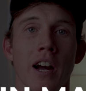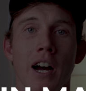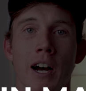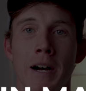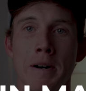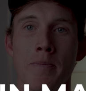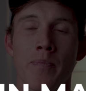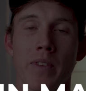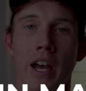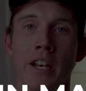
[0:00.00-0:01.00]

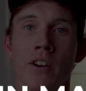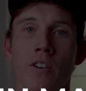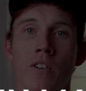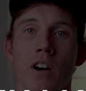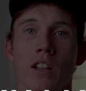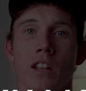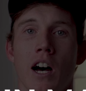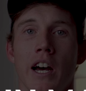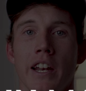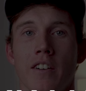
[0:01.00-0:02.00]
I know a
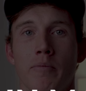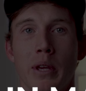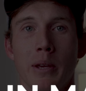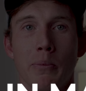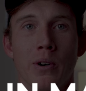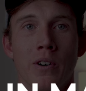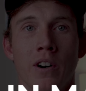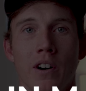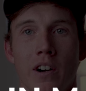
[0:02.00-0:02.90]
lot of people